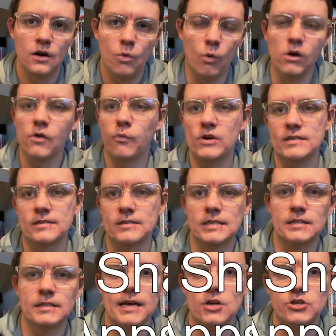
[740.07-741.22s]
One of which is the
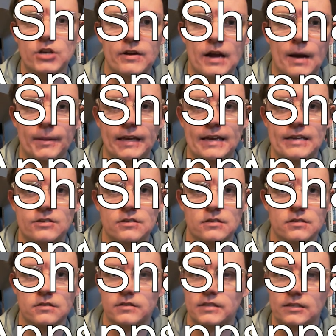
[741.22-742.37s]
data sharing
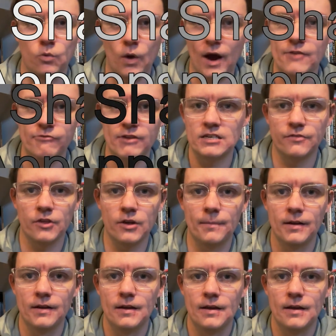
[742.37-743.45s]
applications. There's a wide range of them.